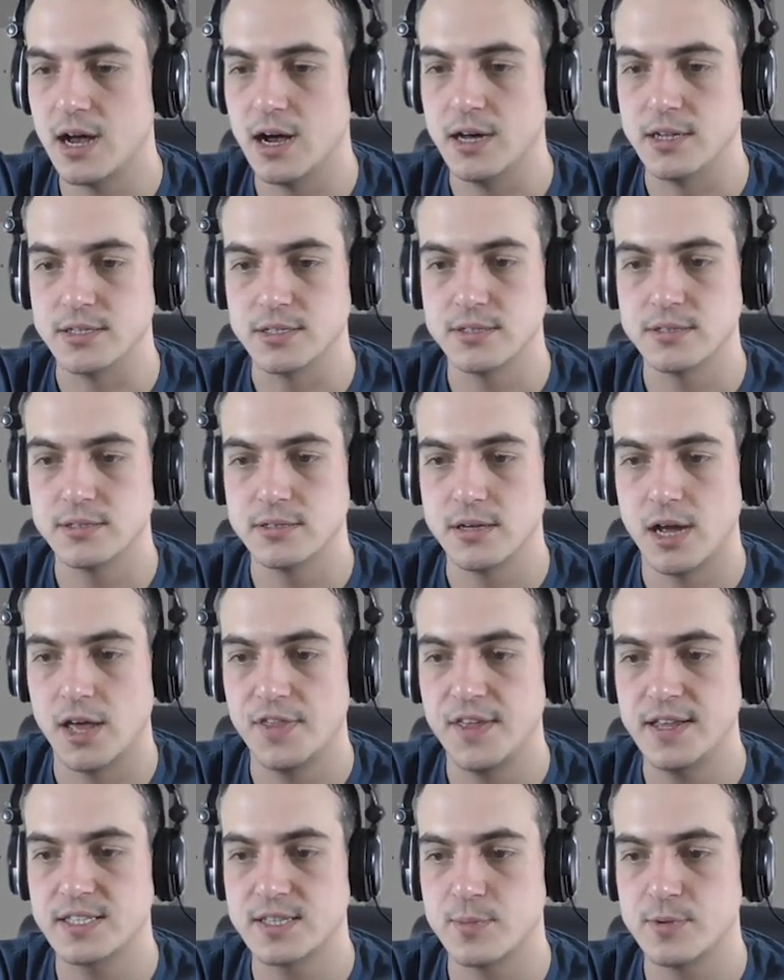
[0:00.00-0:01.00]
card. I
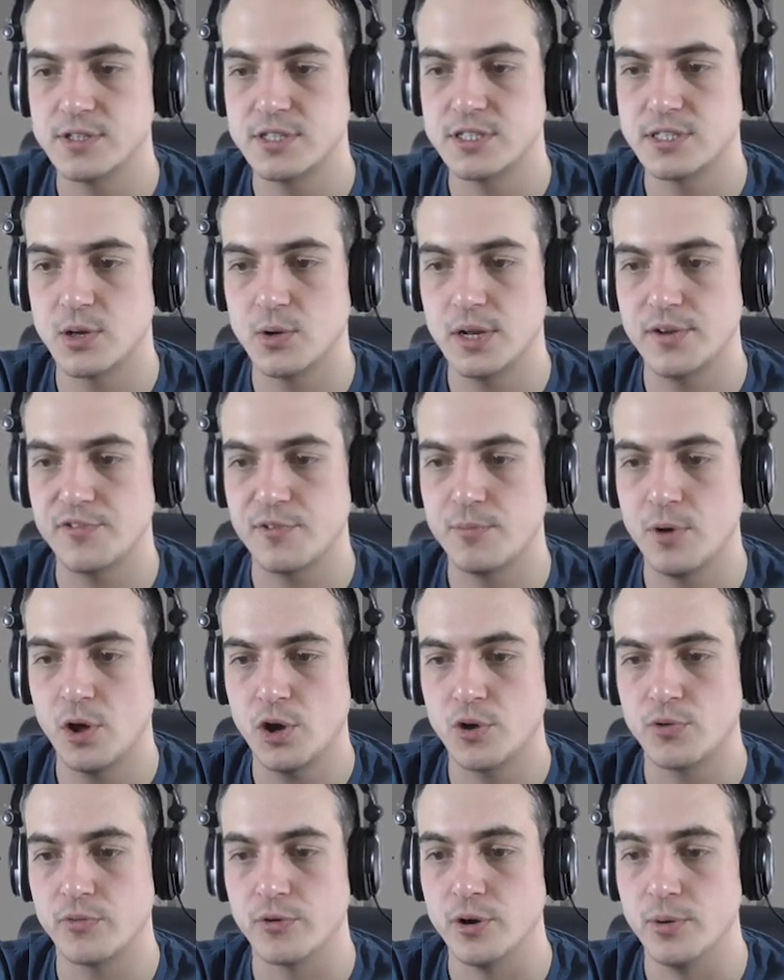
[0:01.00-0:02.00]
think someone stole it from
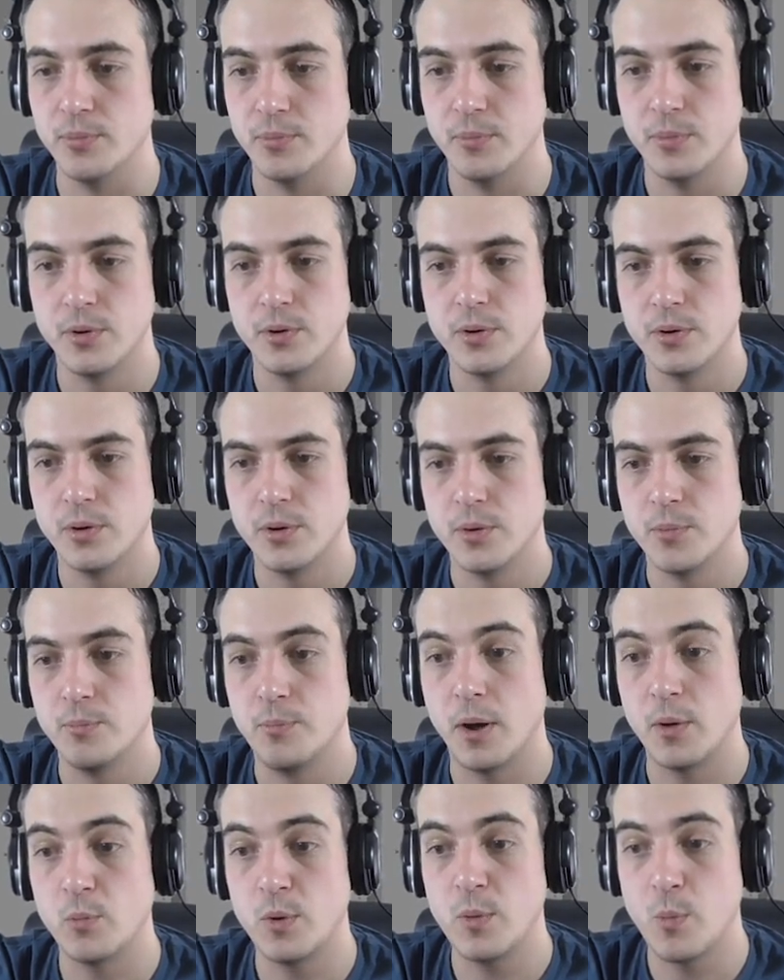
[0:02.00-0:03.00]
locker room.
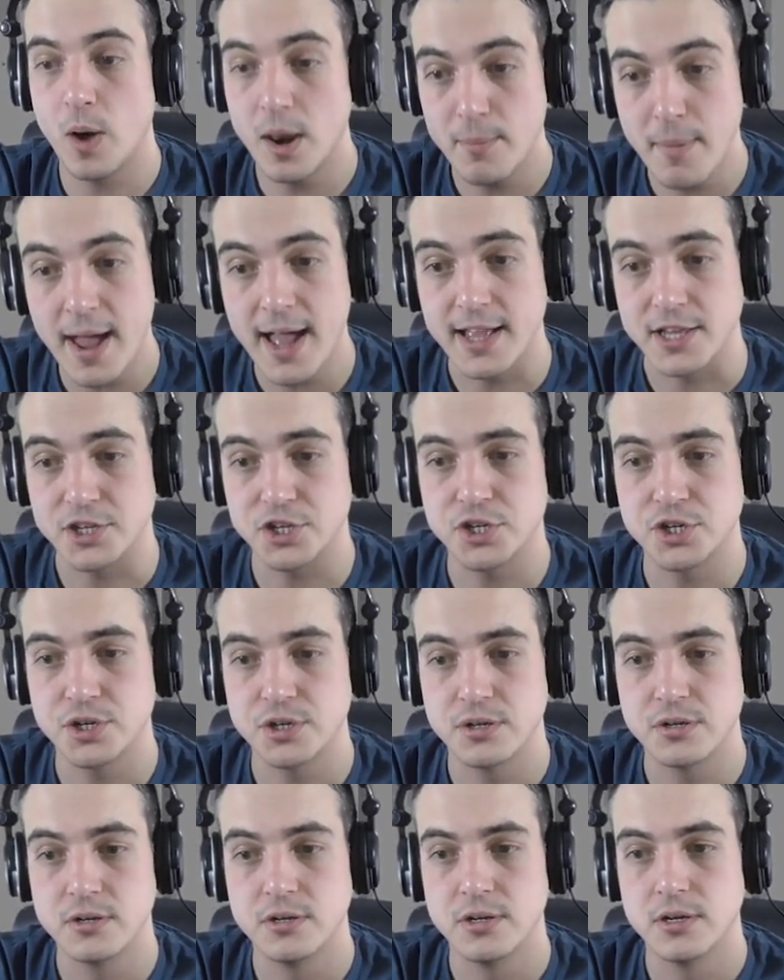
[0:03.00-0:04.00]
But we won match.